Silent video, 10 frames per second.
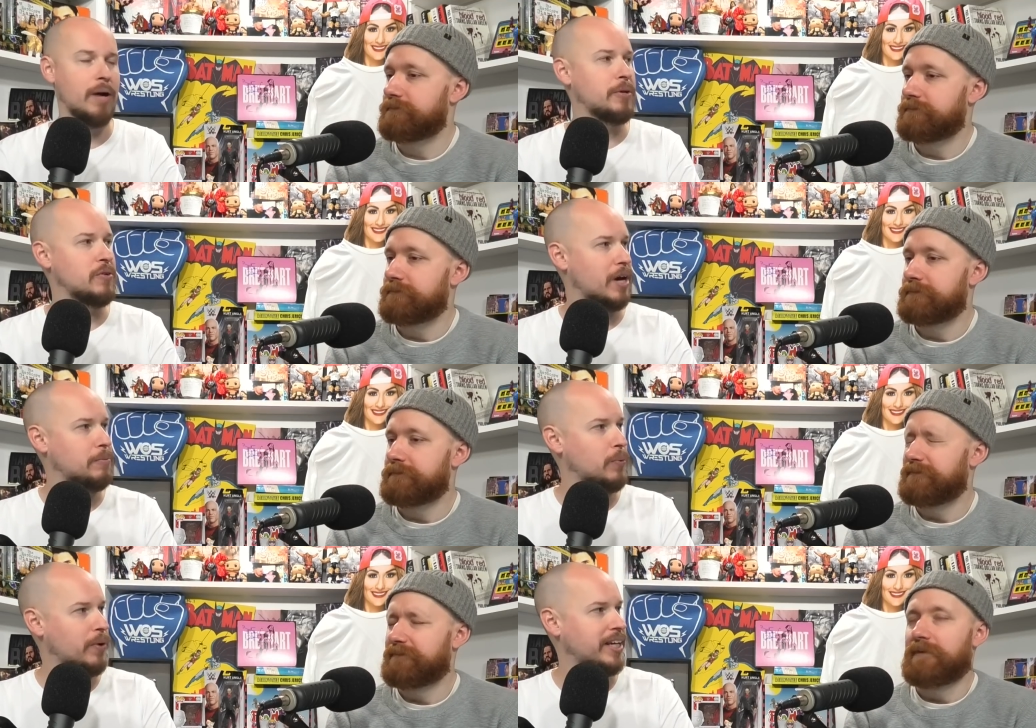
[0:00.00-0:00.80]

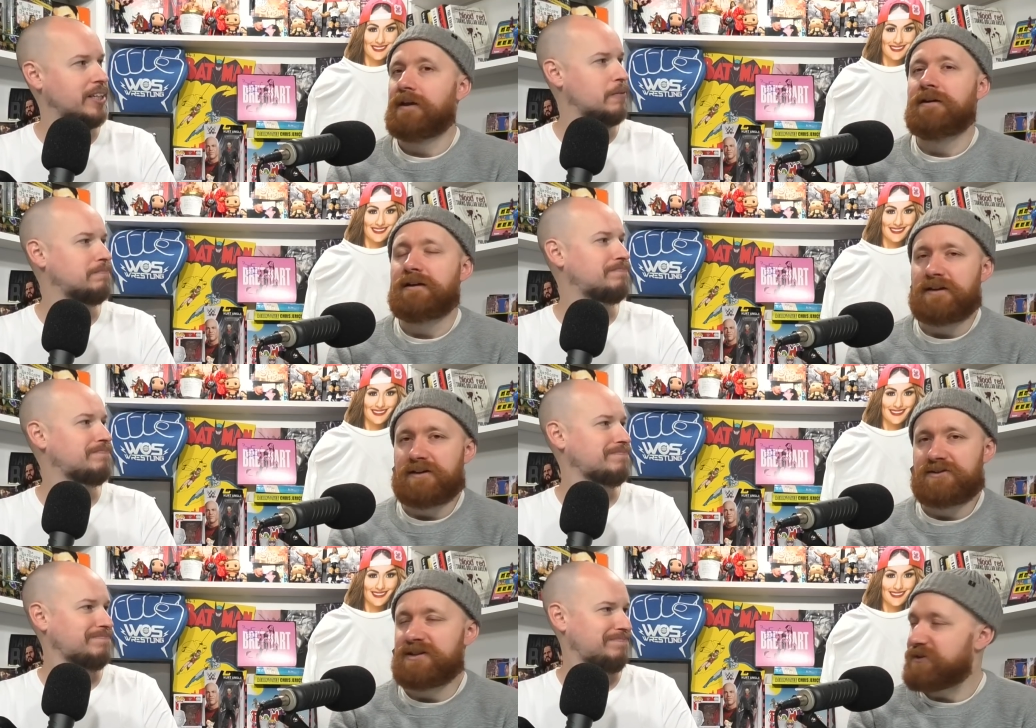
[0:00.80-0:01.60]
Speaker 1: WWE
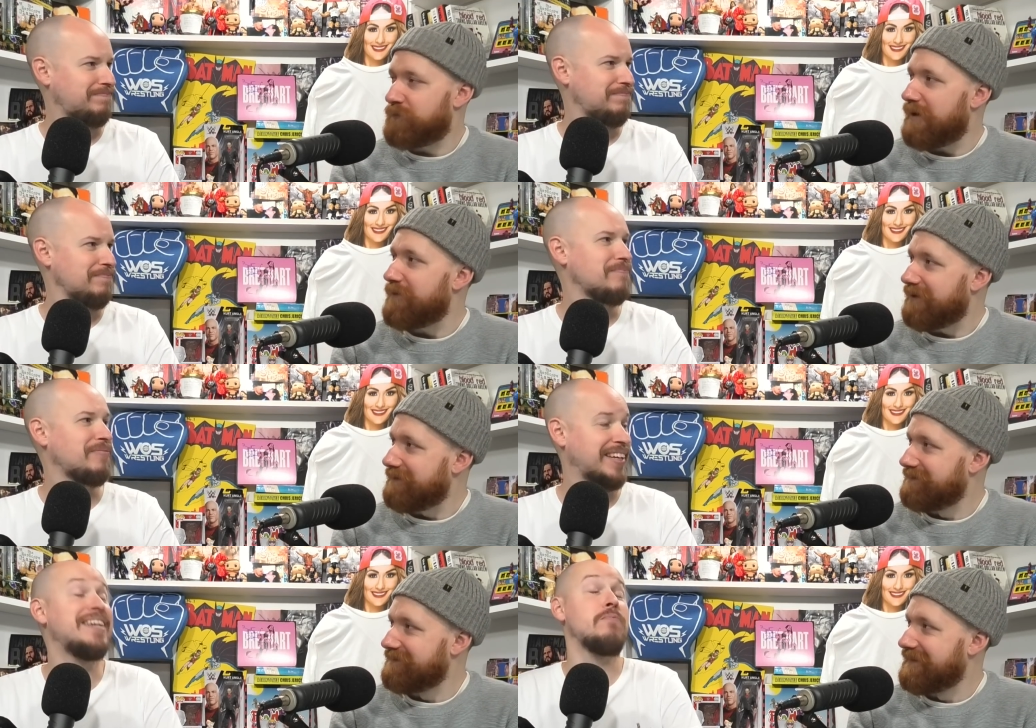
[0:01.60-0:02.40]
since forever.
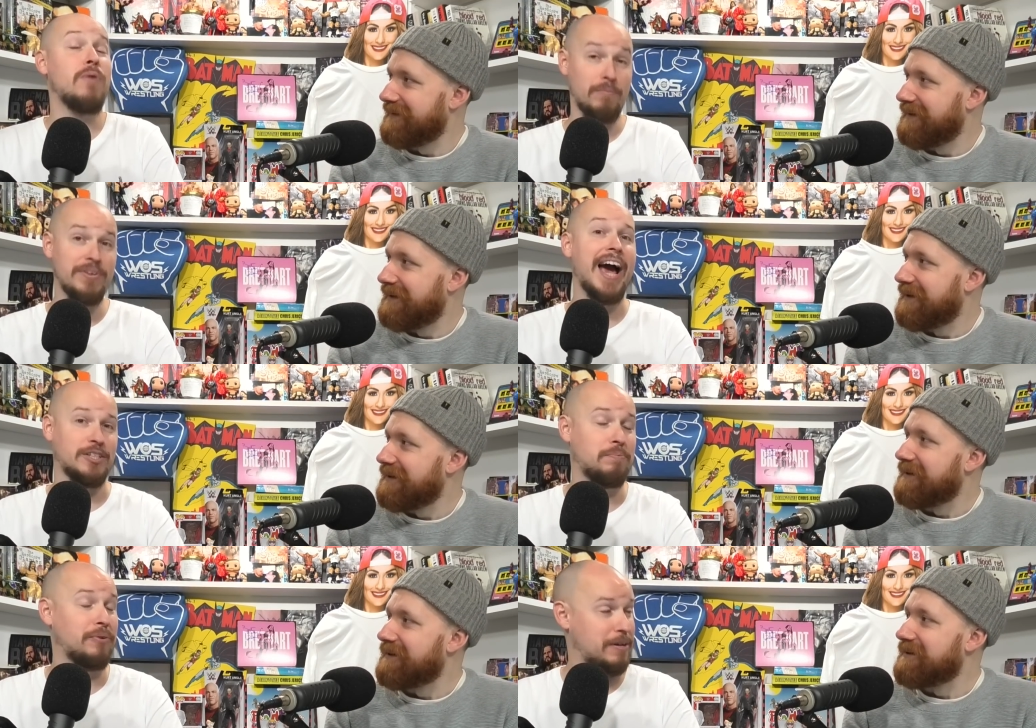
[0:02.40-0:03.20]
well,
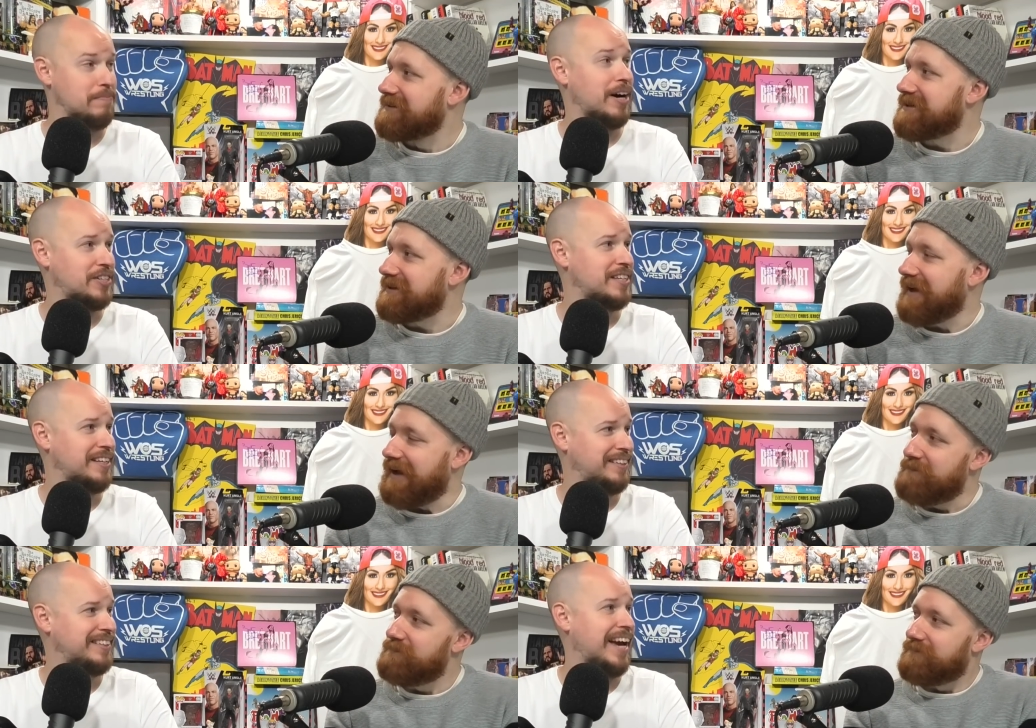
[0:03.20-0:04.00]
yes, pretty much.
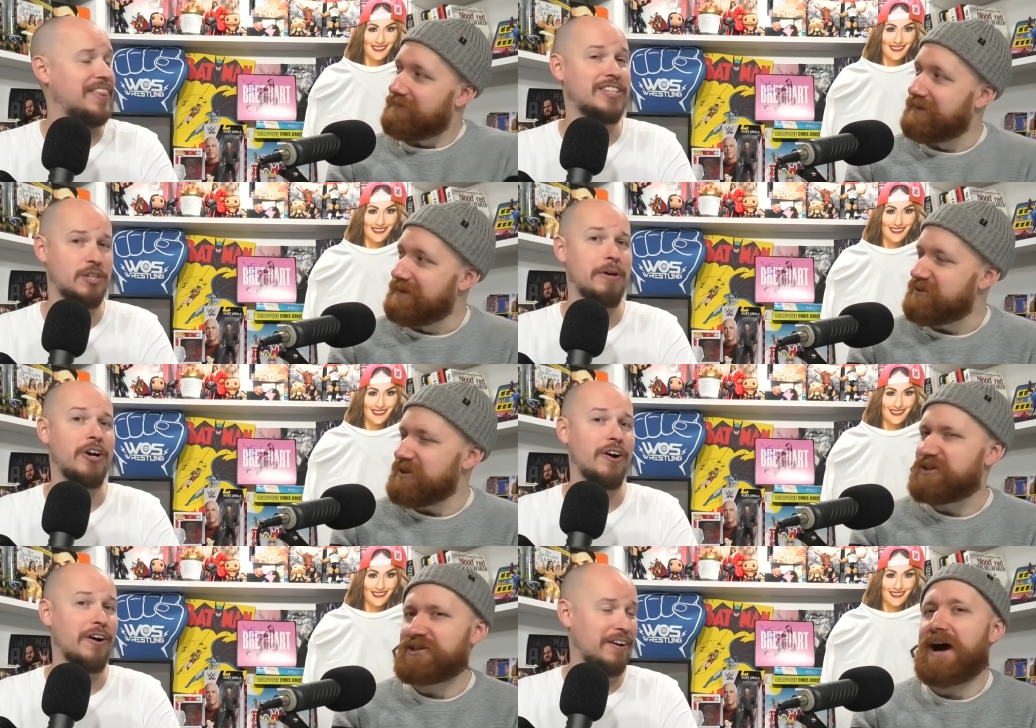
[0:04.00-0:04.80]
yeah, yeah. This has been
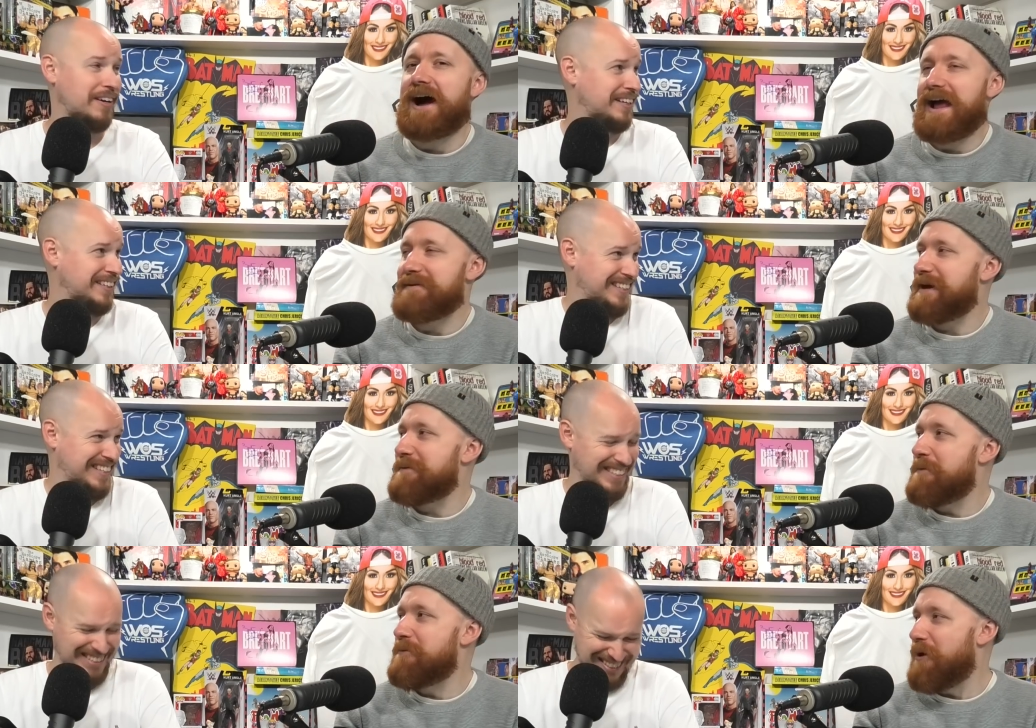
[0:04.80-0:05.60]
since
Speaker 2: time
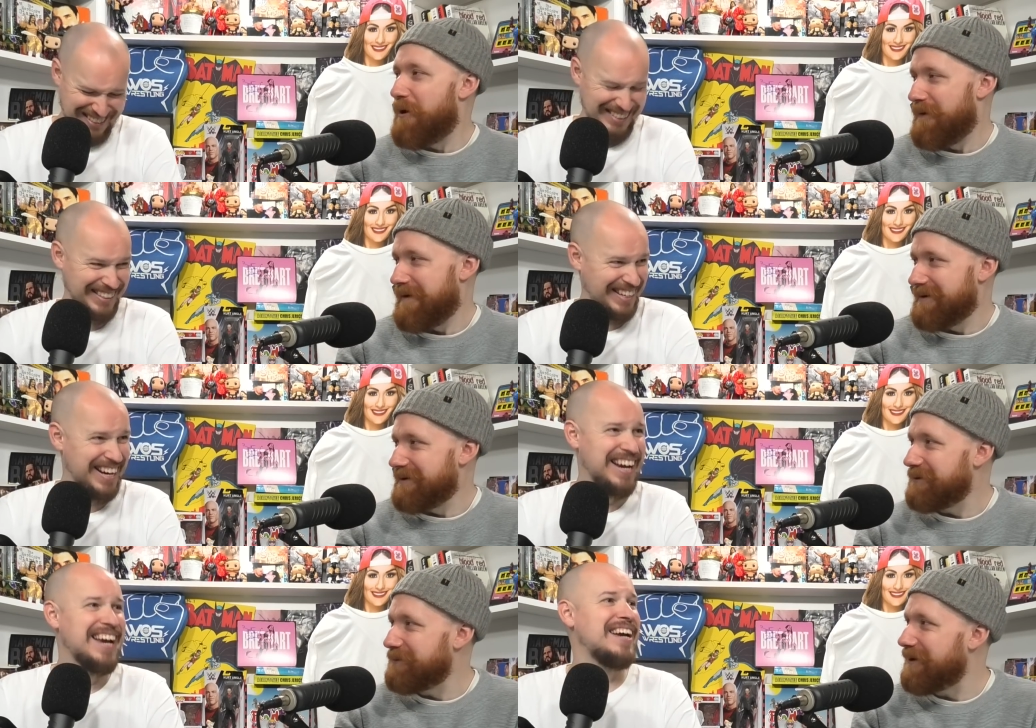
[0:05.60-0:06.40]

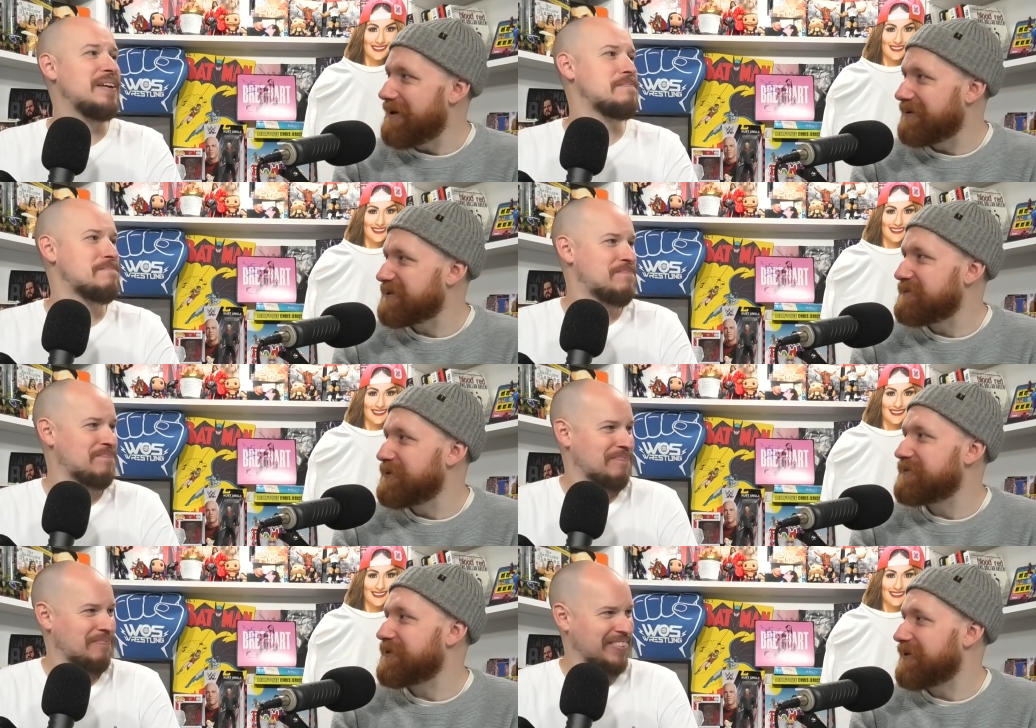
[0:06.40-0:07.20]
immemorial. The world has
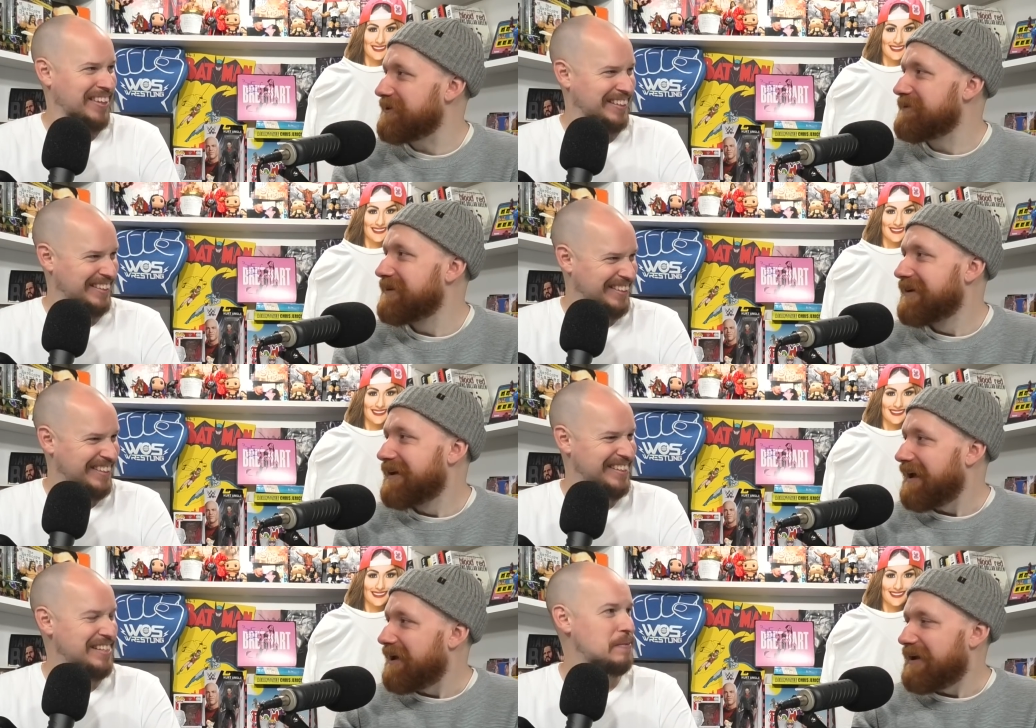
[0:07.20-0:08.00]
moved on
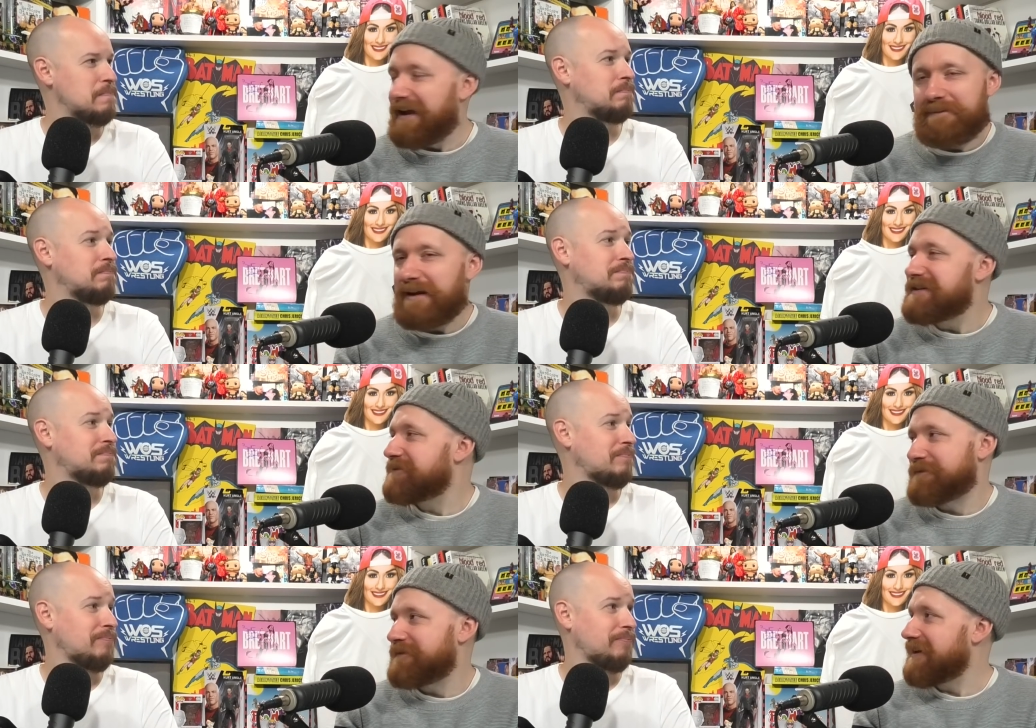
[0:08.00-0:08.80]
in many
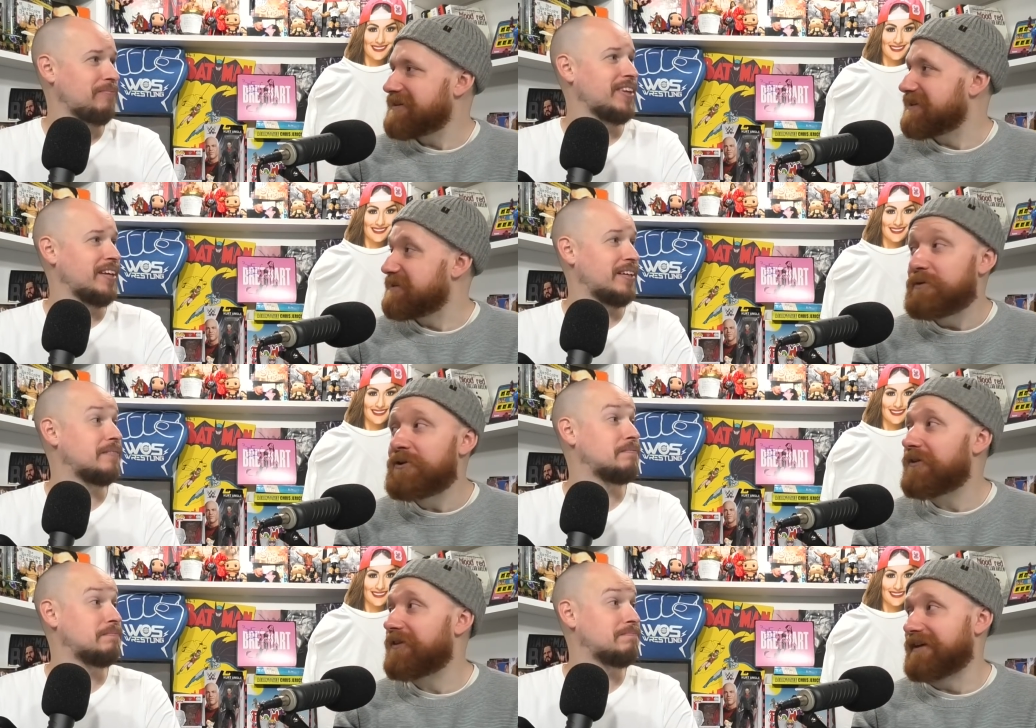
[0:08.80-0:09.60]
different facets, but not